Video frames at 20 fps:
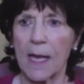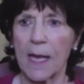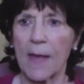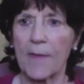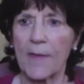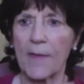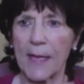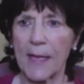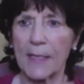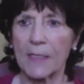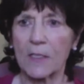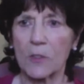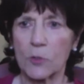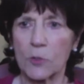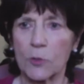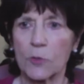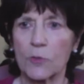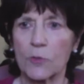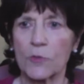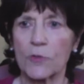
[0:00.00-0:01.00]
And that
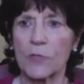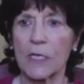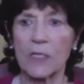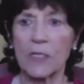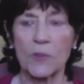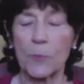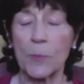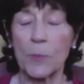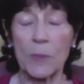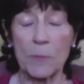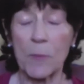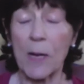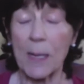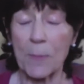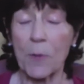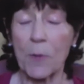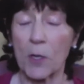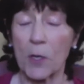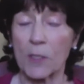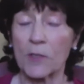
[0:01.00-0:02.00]
includes, it's been
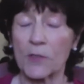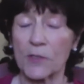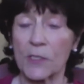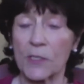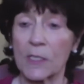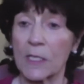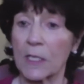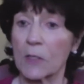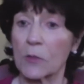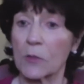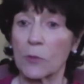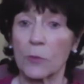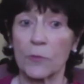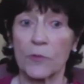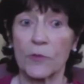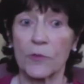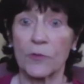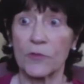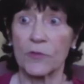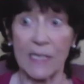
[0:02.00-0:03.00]
bipartisan, it
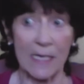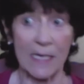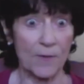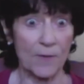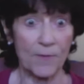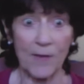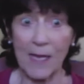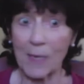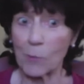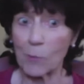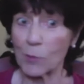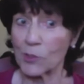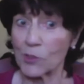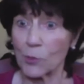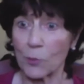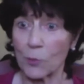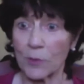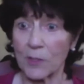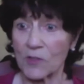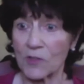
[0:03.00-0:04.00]
includes Santa Fe, which
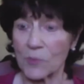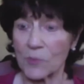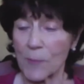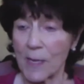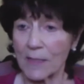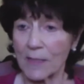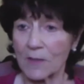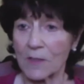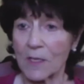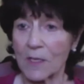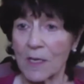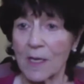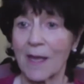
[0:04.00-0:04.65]
you would expect,